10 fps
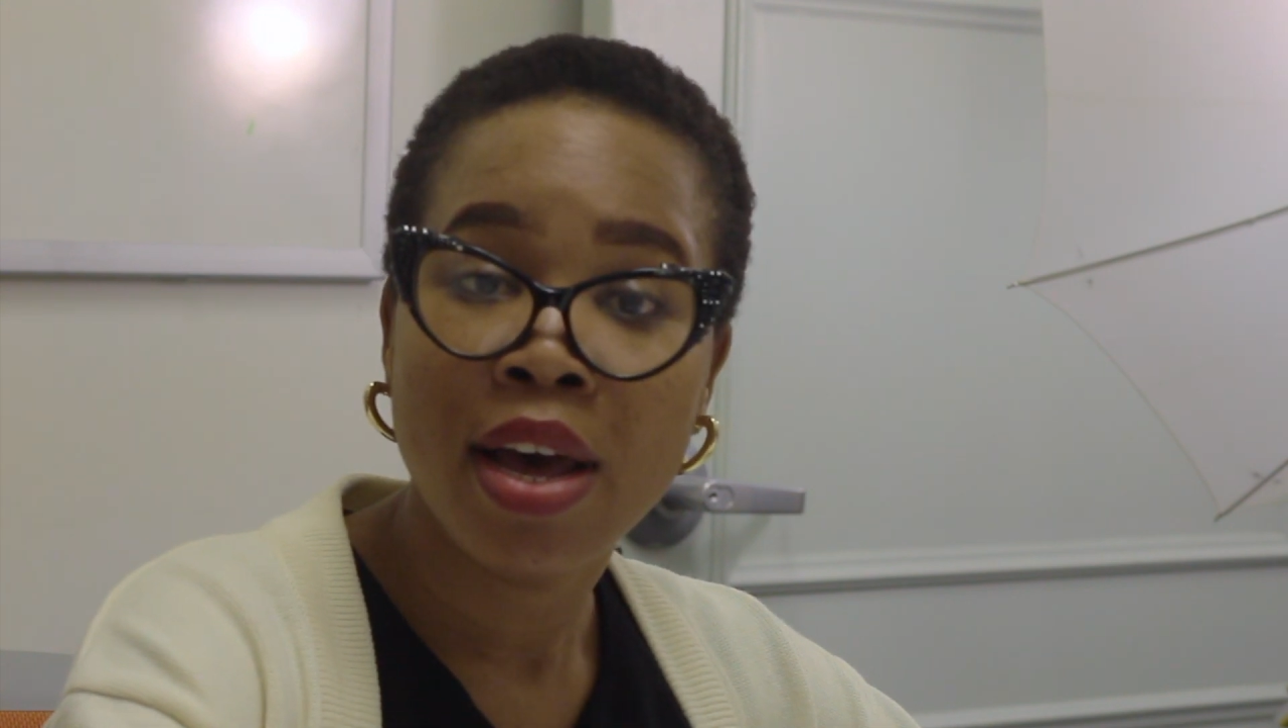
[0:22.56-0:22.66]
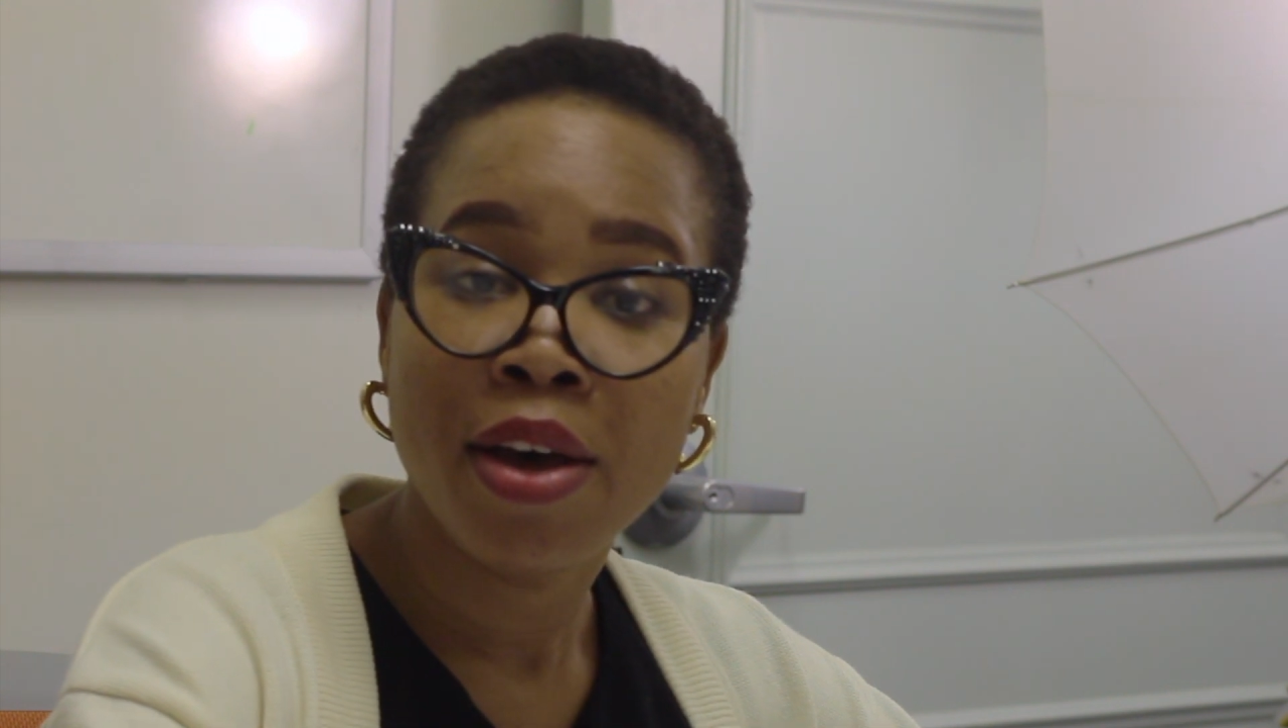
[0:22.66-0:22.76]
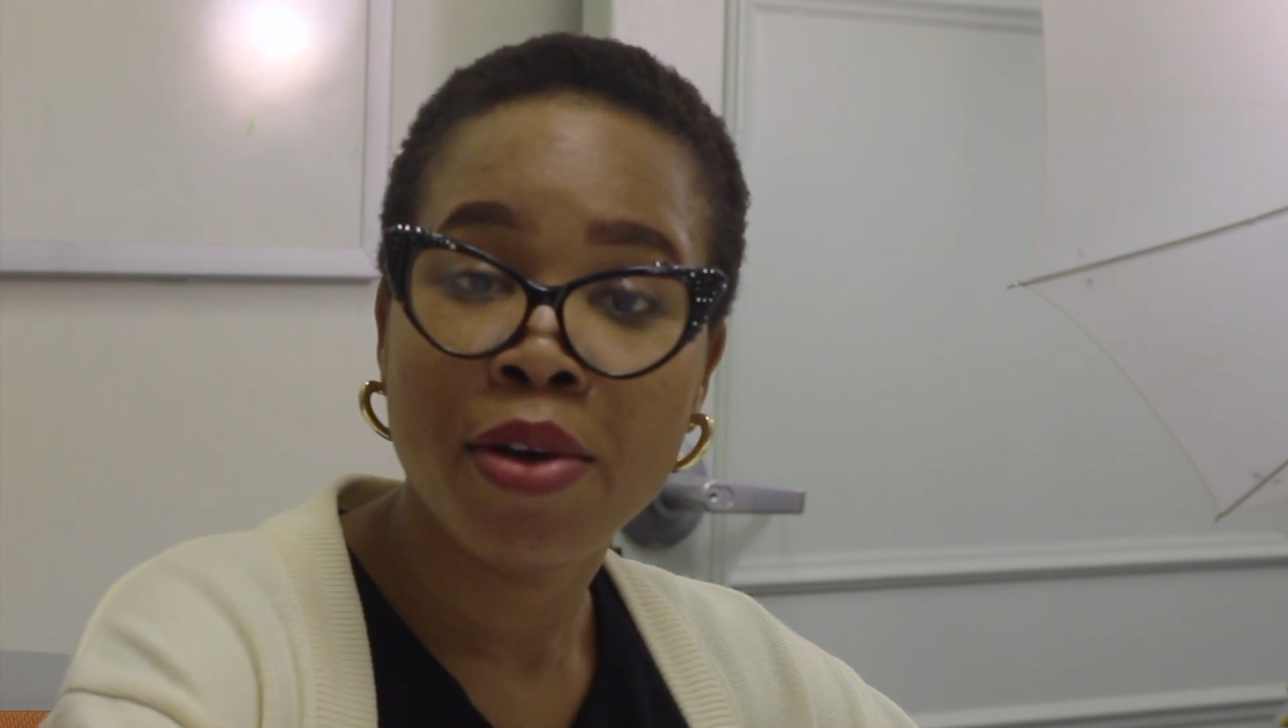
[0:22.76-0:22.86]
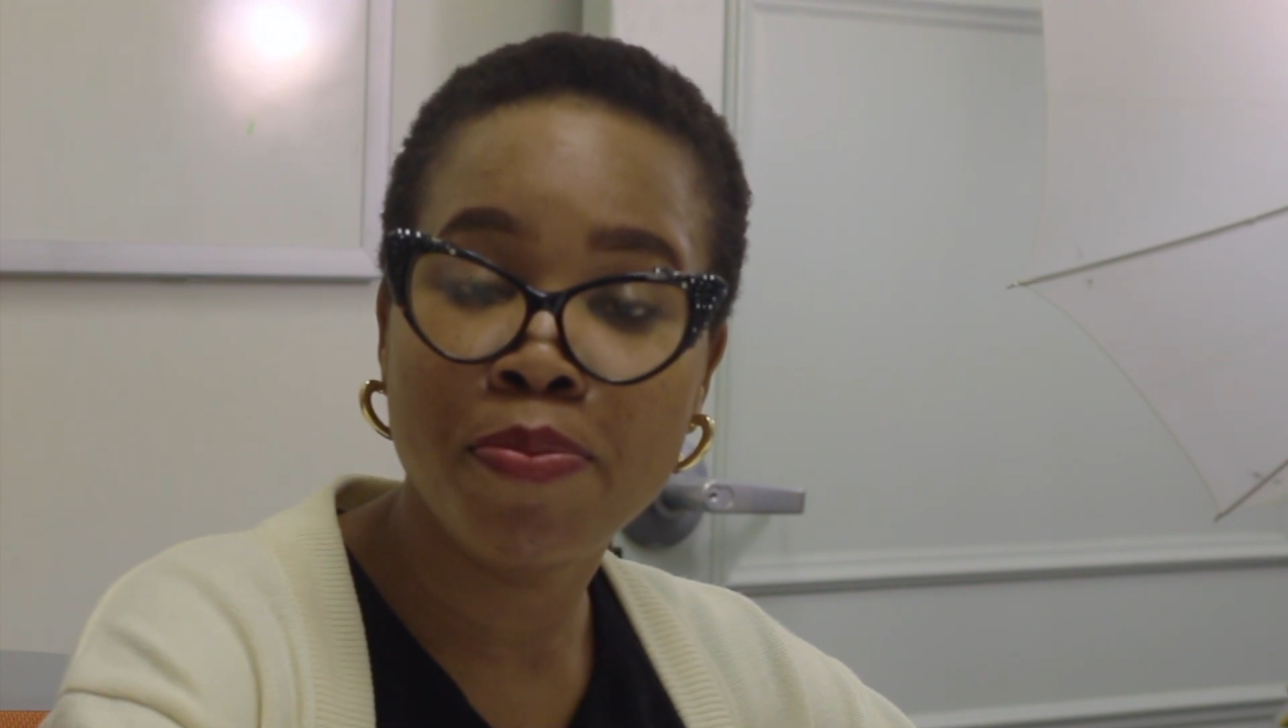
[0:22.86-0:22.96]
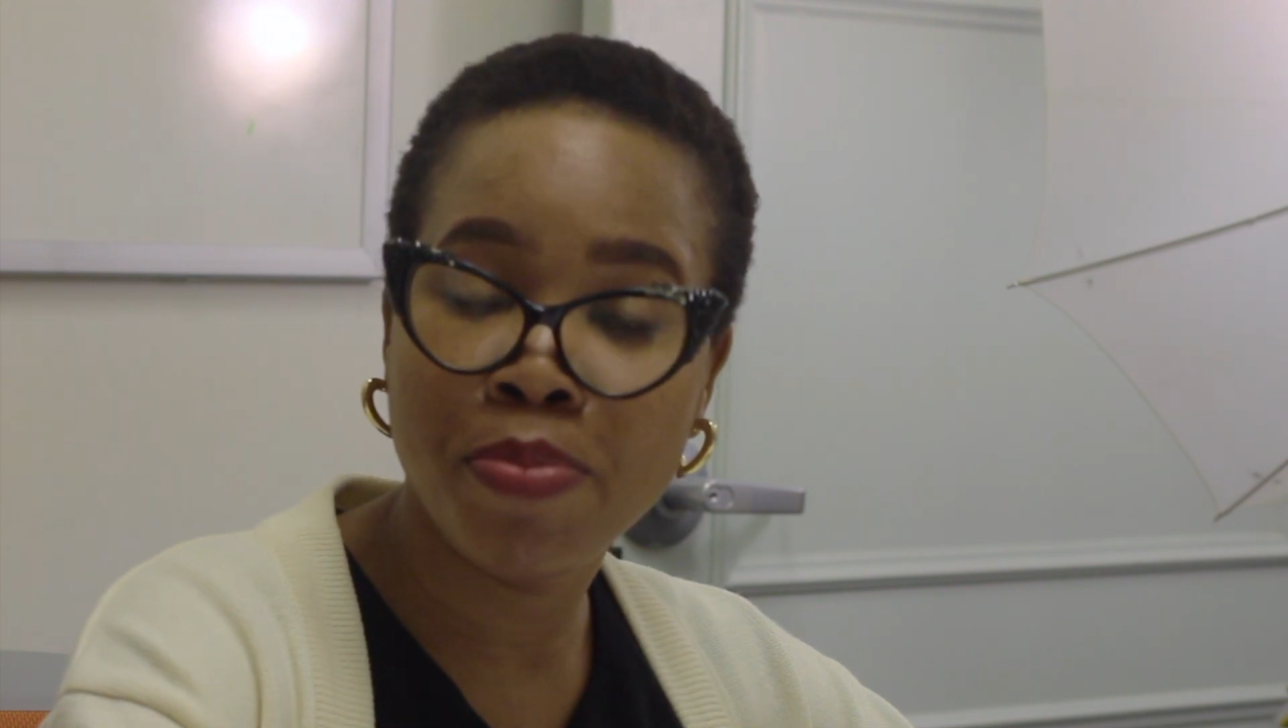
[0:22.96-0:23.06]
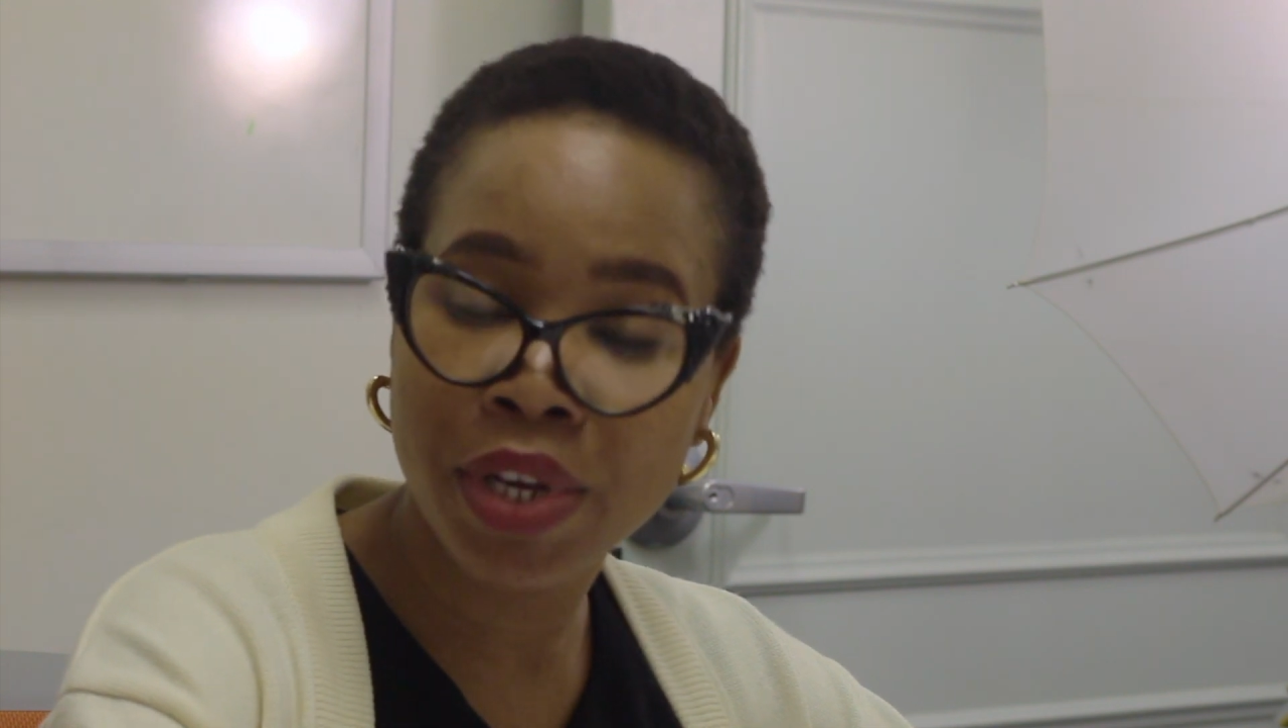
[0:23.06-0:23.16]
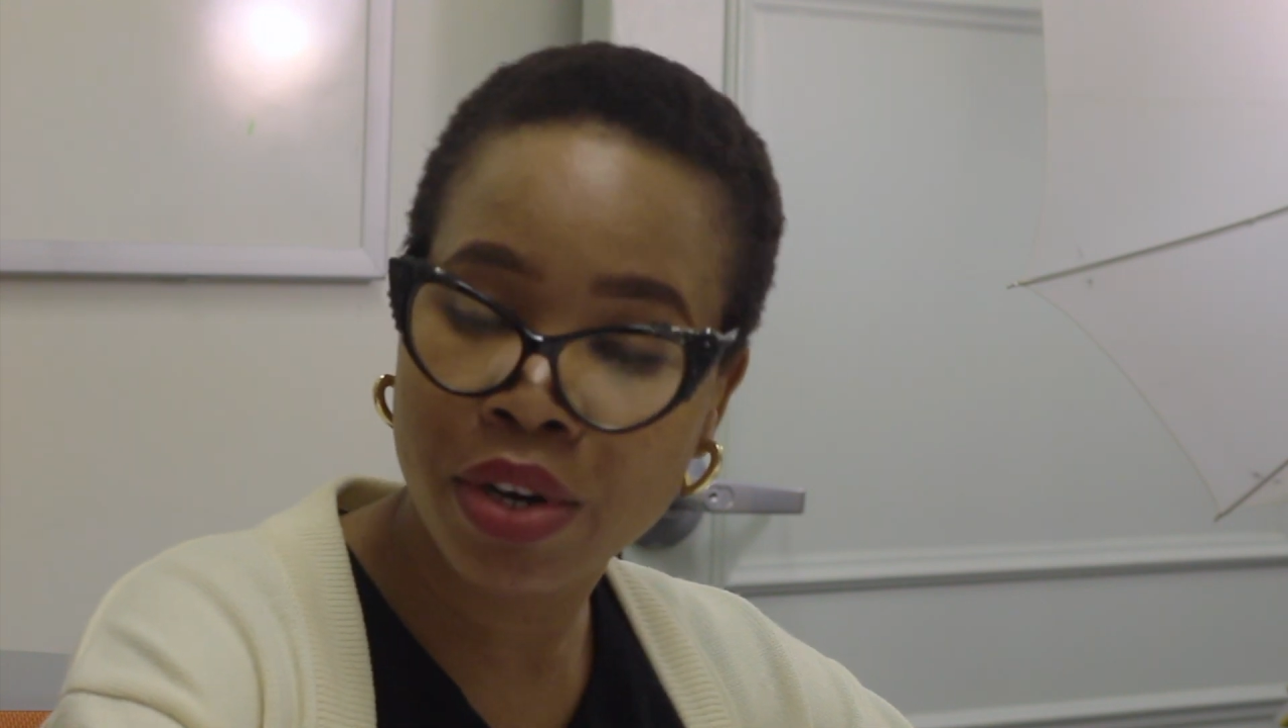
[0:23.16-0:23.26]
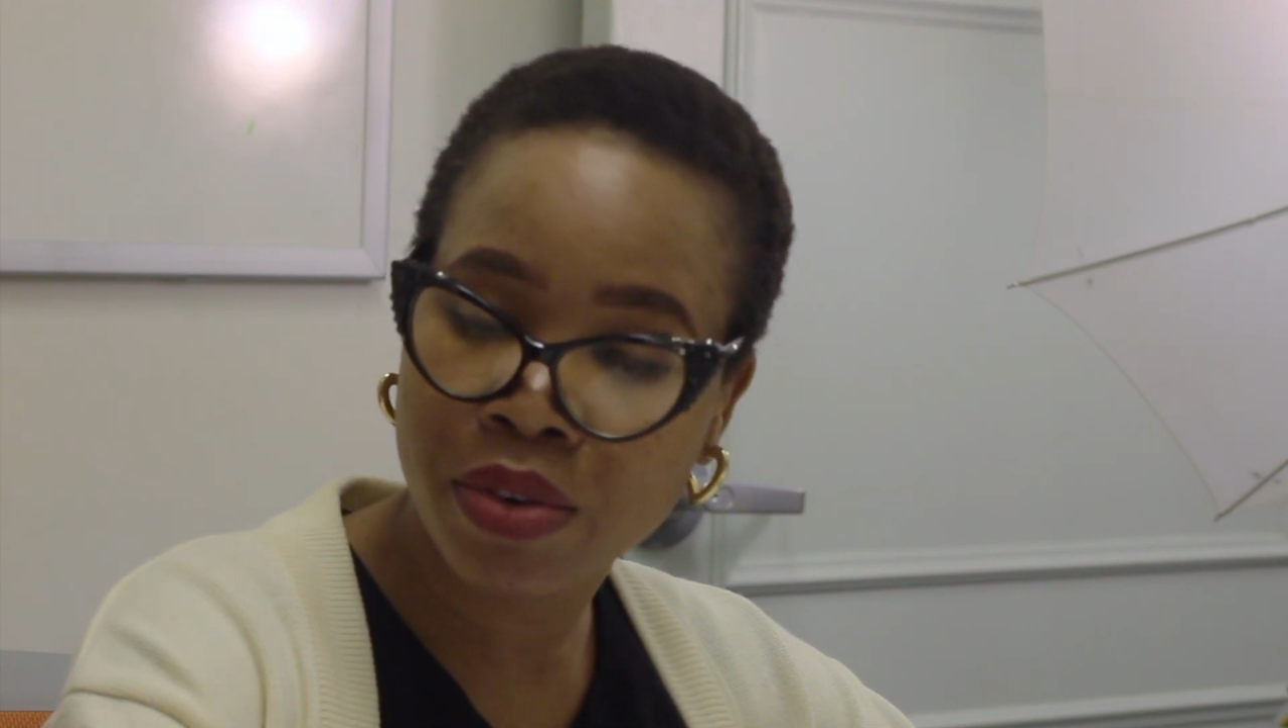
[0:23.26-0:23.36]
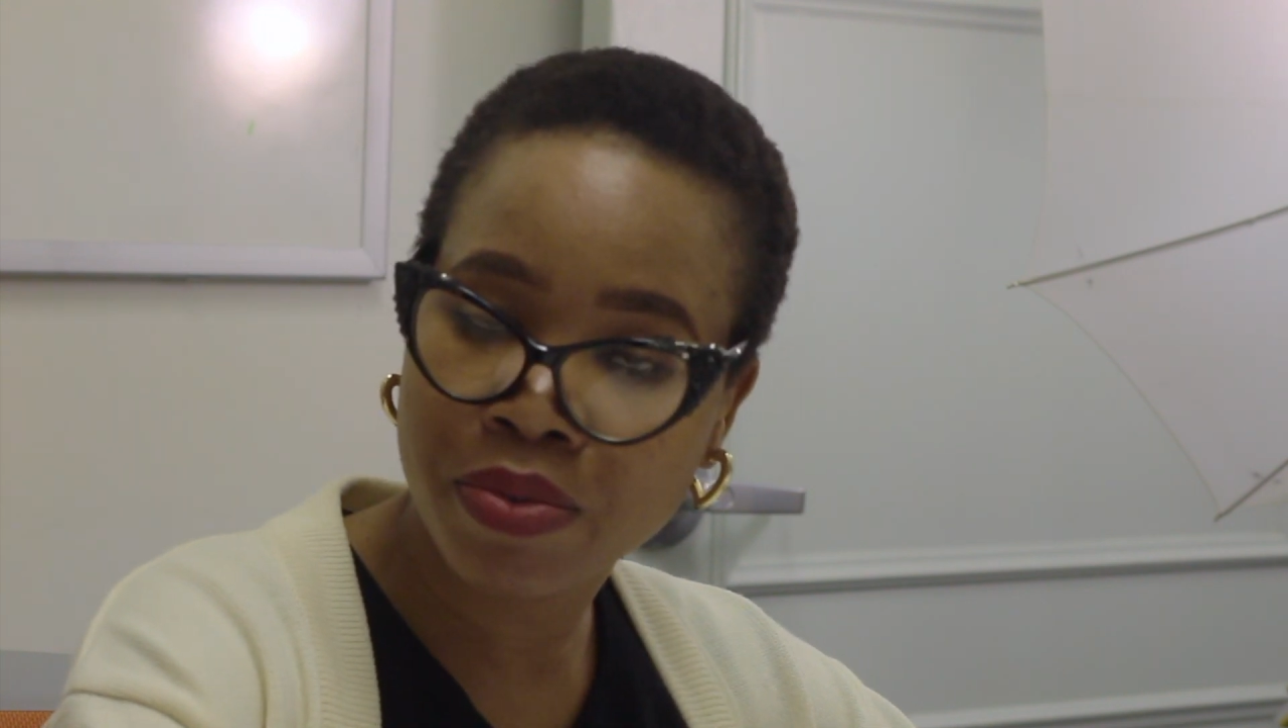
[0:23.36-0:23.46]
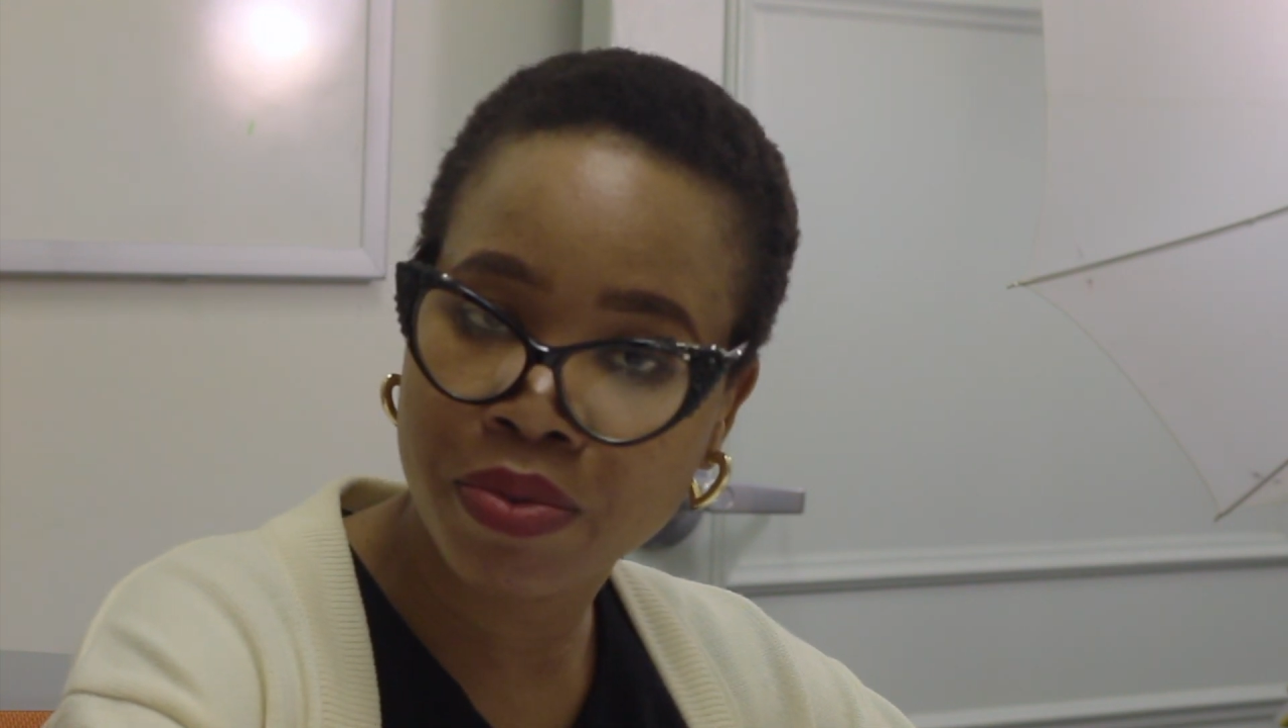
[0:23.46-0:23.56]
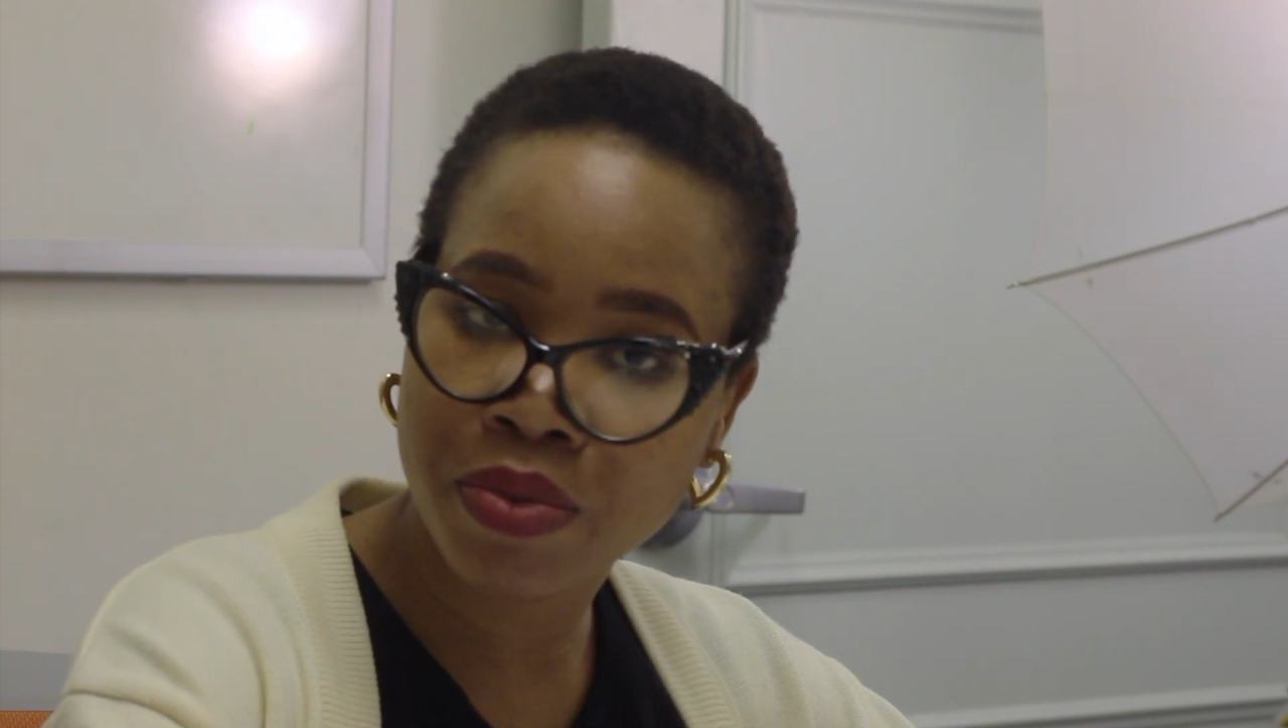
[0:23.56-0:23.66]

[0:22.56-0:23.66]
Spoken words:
a bit of